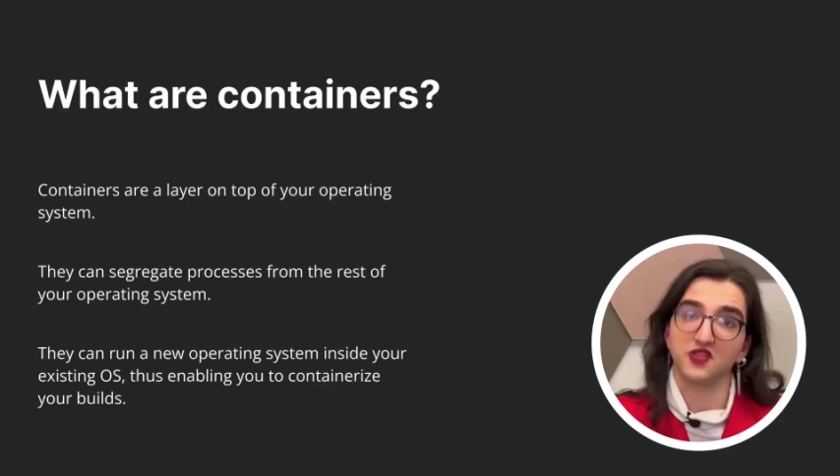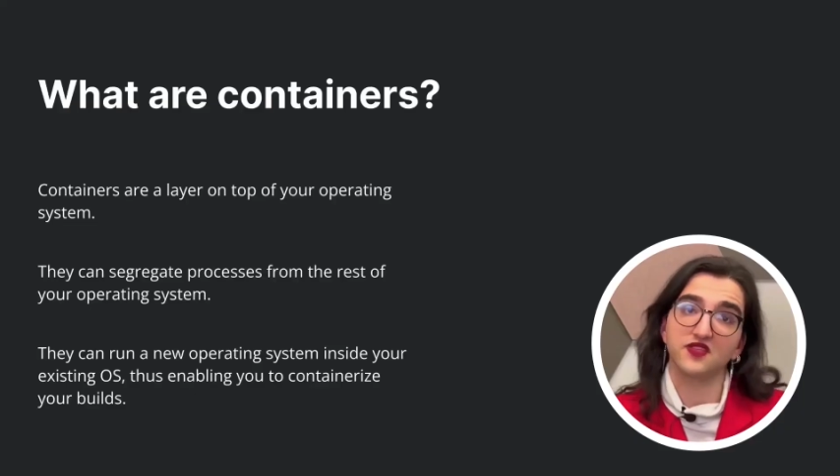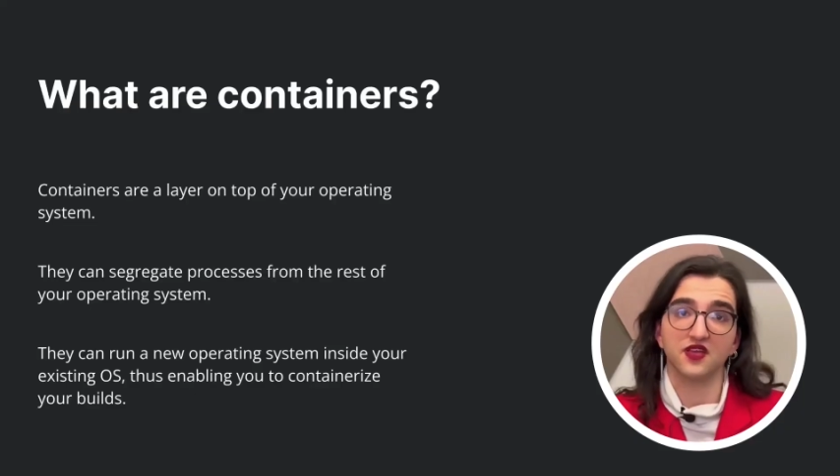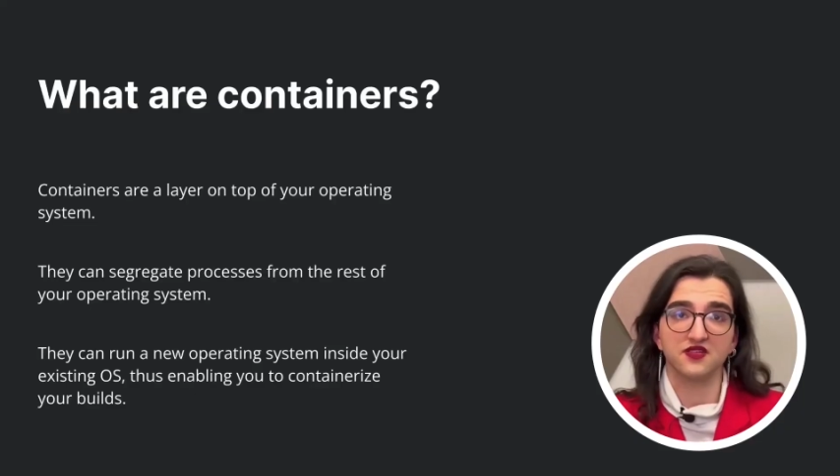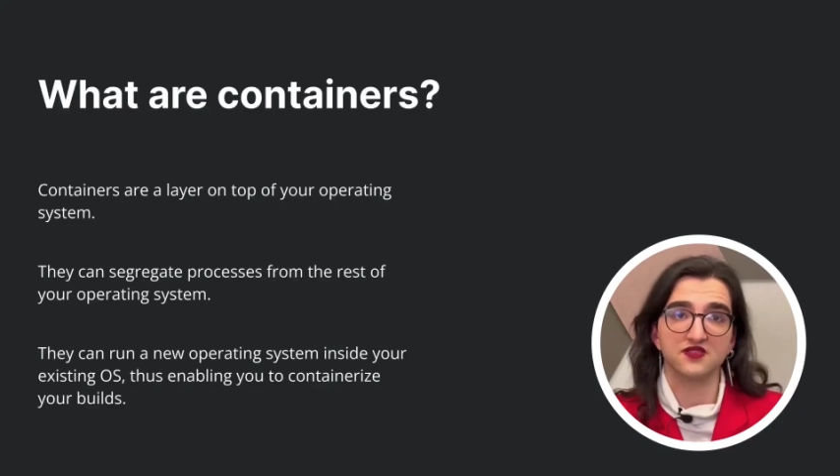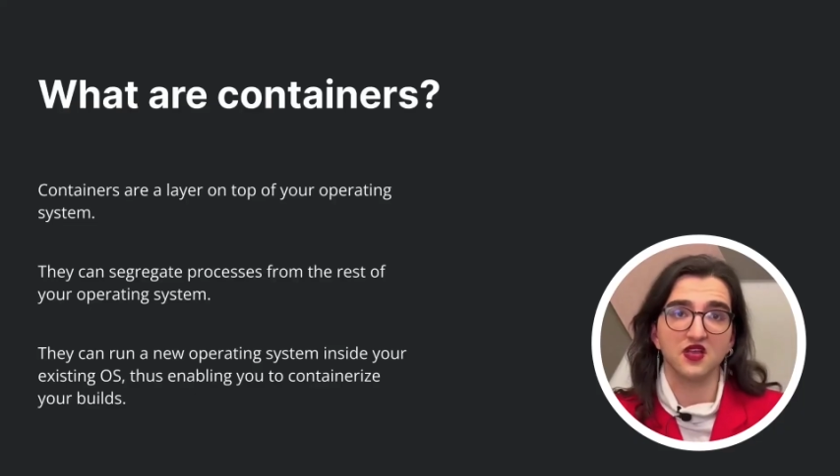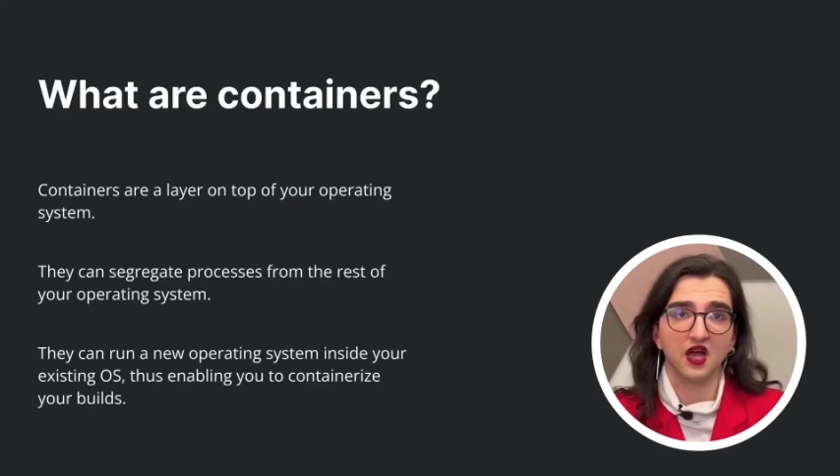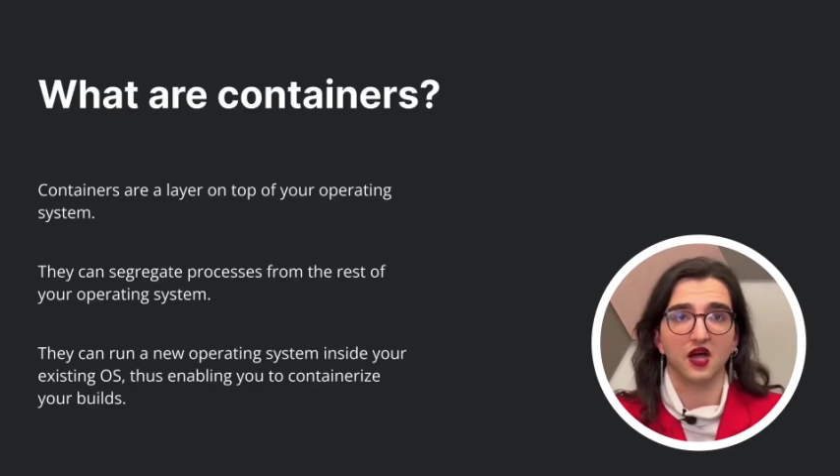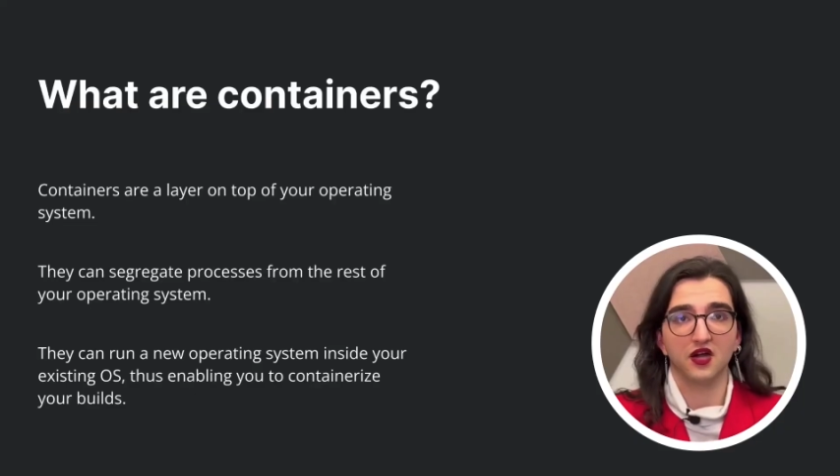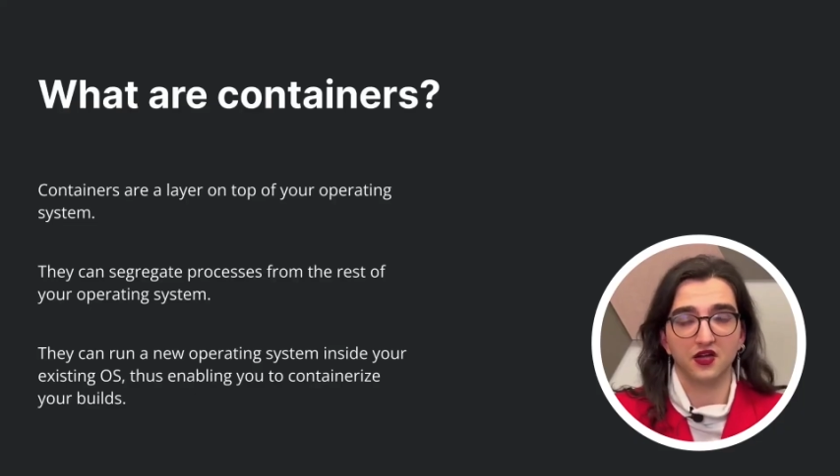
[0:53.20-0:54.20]
So containers
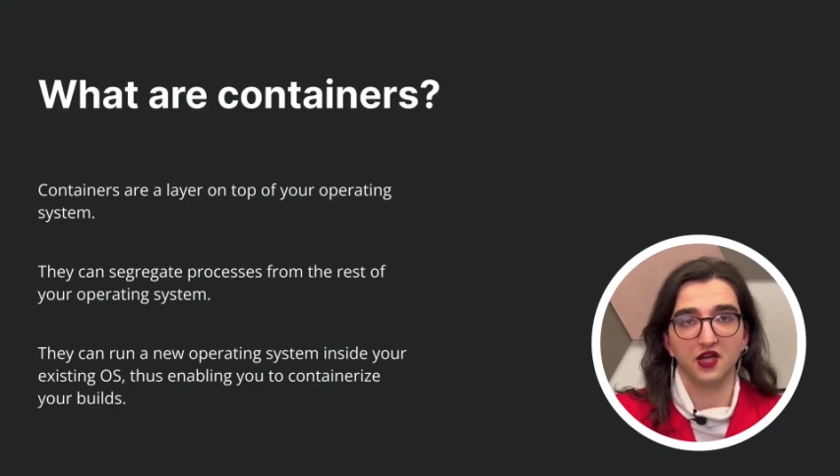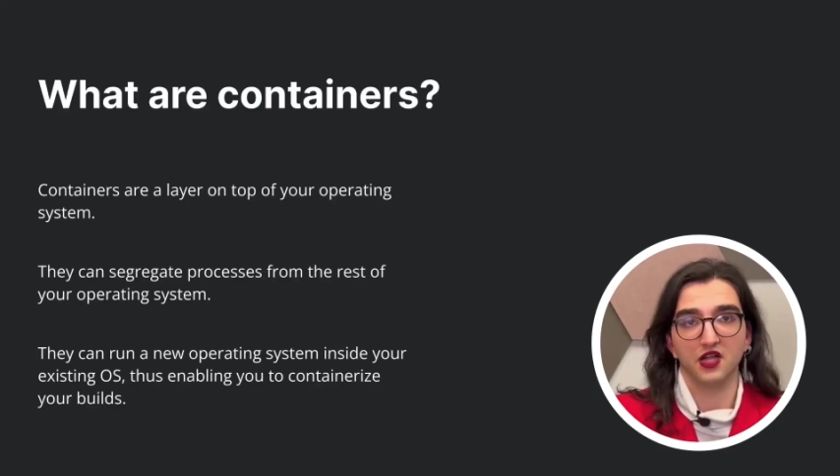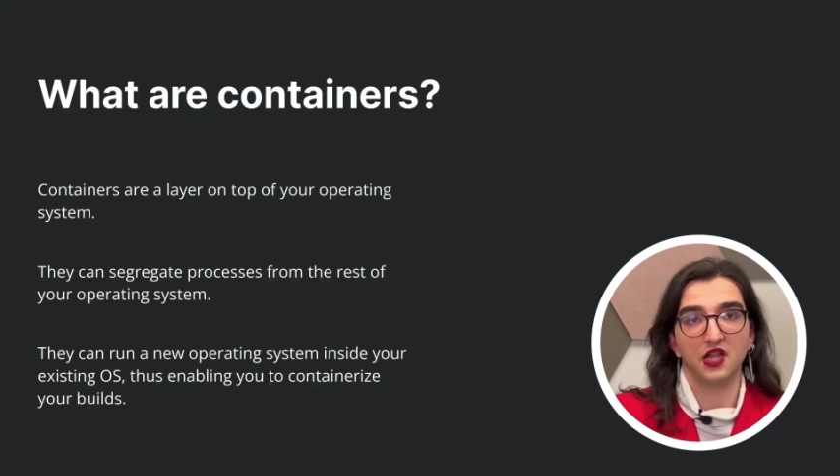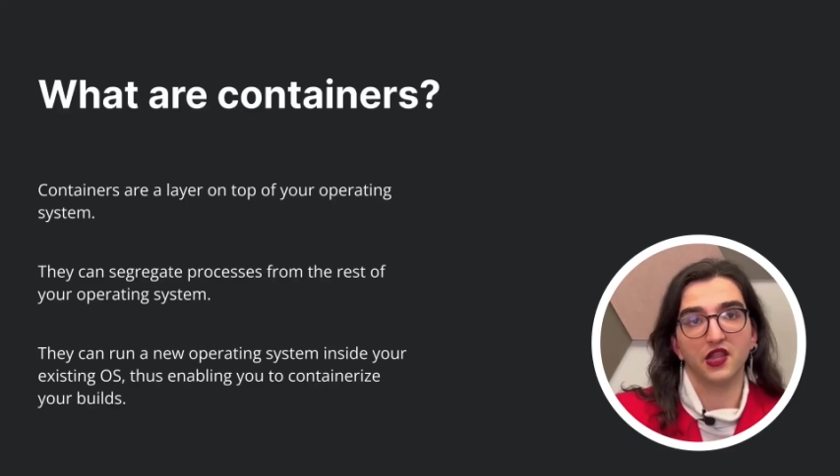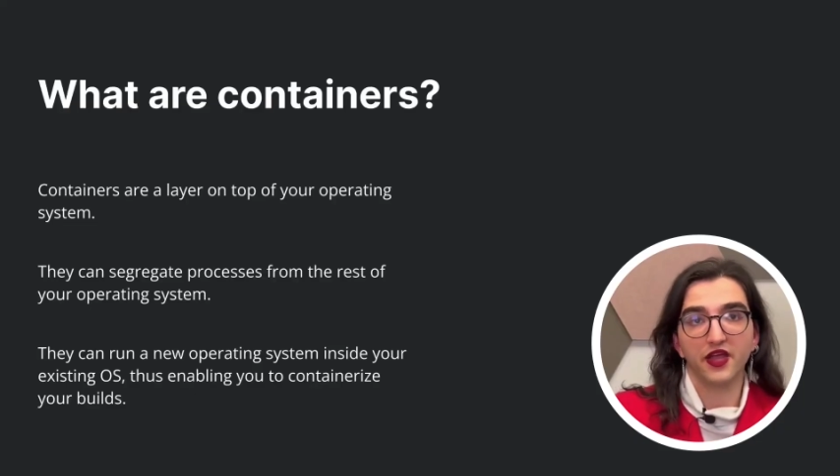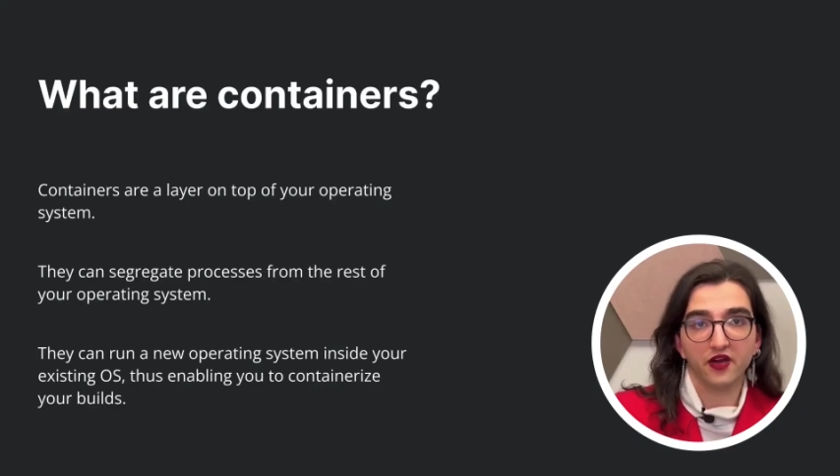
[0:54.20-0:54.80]
are a,